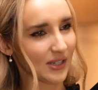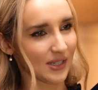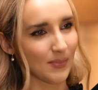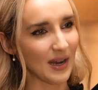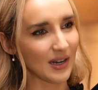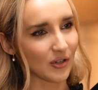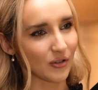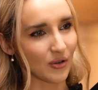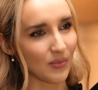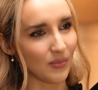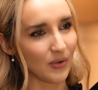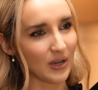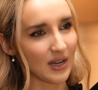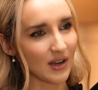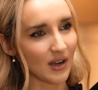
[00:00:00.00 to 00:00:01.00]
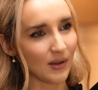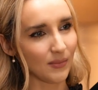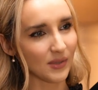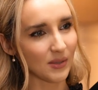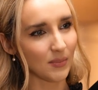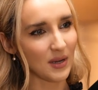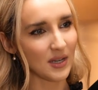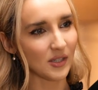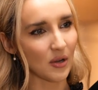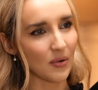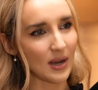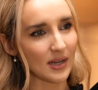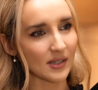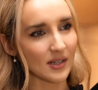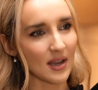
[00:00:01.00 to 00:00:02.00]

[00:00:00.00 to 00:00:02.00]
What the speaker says: spectrum when it comes to PCOS?